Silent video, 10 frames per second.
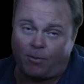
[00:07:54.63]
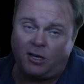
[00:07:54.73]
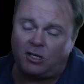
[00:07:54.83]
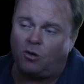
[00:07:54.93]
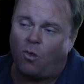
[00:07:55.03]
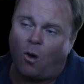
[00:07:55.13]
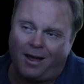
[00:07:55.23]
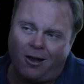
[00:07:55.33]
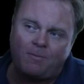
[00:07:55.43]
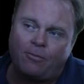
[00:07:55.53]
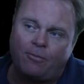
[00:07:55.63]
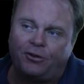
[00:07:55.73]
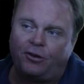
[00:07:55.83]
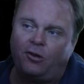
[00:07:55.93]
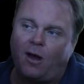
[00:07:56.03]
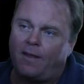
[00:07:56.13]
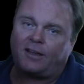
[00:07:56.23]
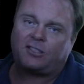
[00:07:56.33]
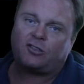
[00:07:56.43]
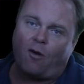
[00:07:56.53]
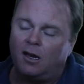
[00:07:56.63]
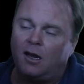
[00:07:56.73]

to you why. A lot of people do, and that's great.